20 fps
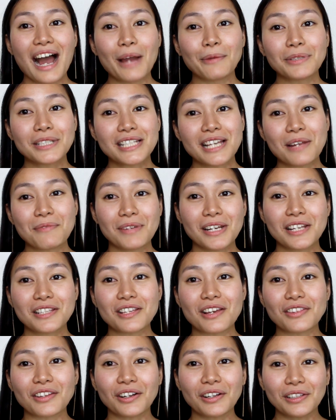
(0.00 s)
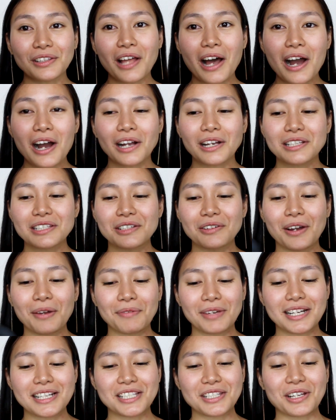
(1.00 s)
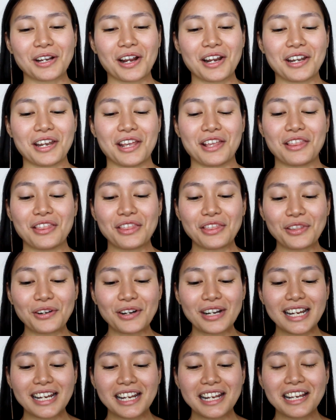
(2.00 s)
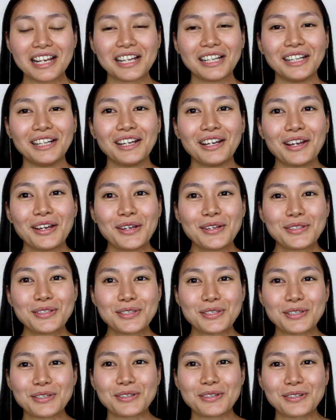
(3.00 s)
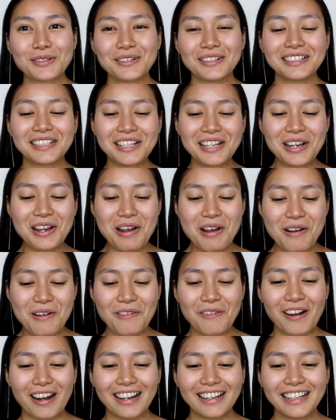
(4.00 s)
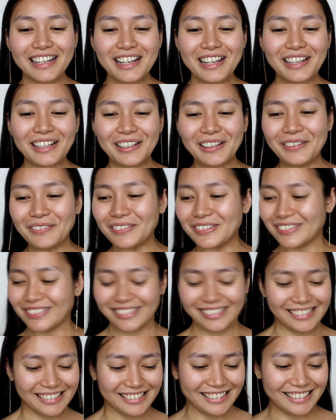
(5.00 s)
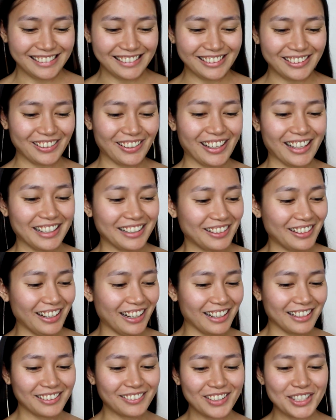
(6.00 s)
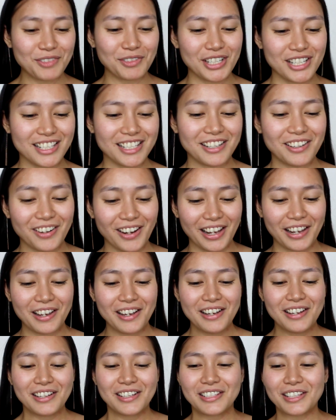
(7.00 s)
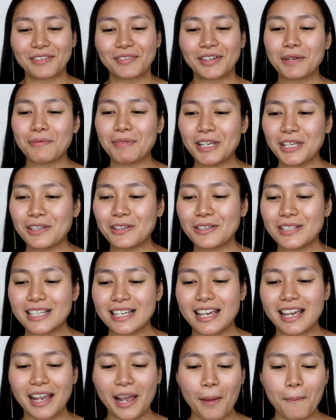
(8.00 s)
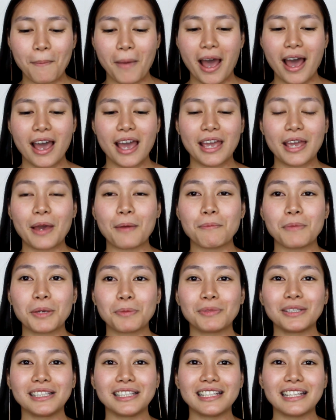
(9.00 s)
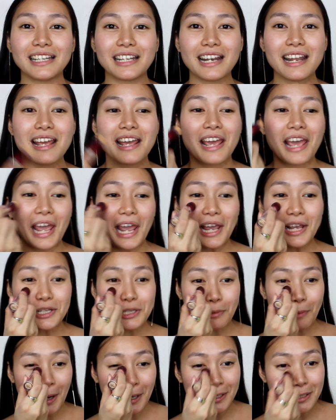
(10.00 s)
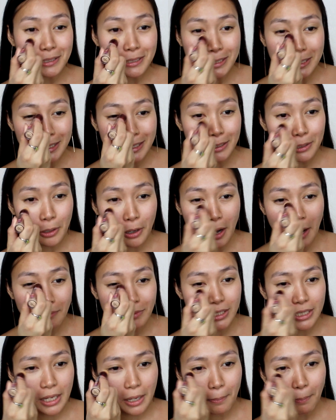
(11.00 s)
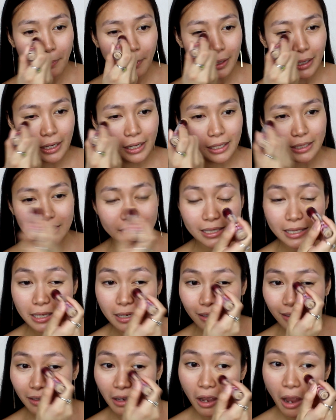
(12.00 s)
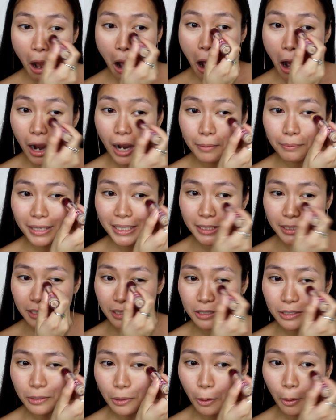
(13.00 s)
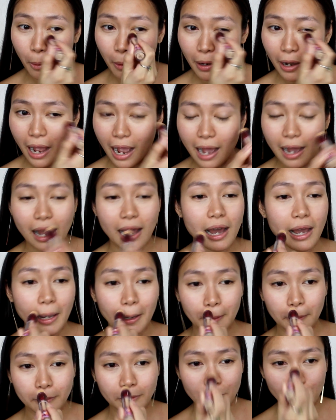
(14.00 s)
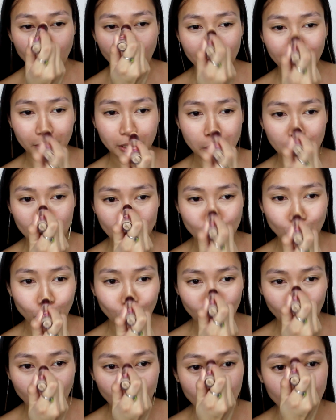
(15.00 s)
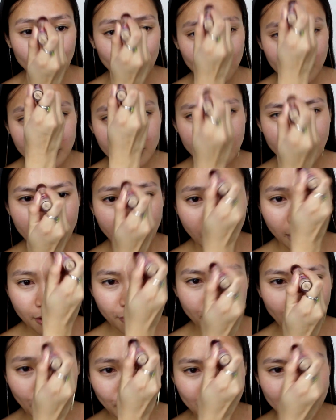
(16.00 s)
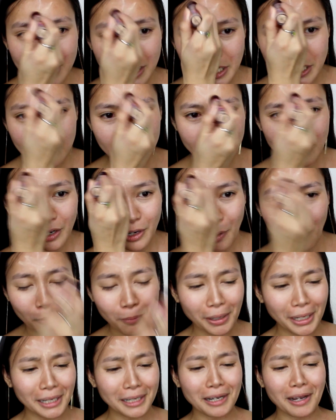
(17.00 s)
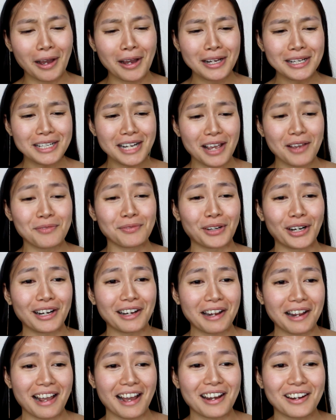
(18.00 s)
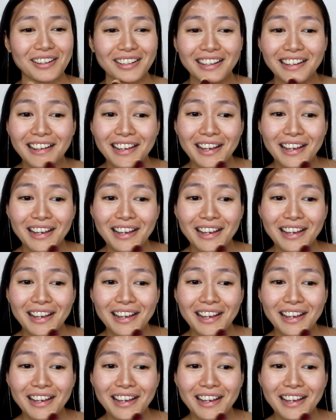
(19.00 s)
I have 10 minutes on the clock, so I'm gonna start in 3, 2, 1, go! Okay, what's first? Okay, so be using my Maybelline Age Rewind Concealer. I'm just gonna put it on my T-zone. I normally don't use foundation. Oh my gosh, I'm running out.